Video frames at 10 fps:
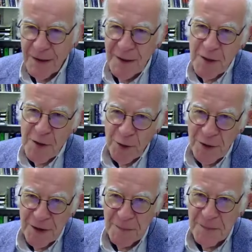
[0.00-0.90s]

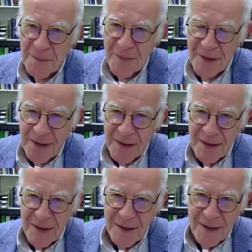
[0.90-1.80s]
disorder.
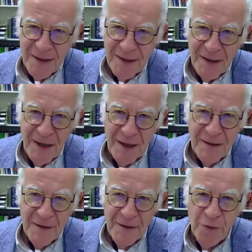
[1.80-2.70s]
Like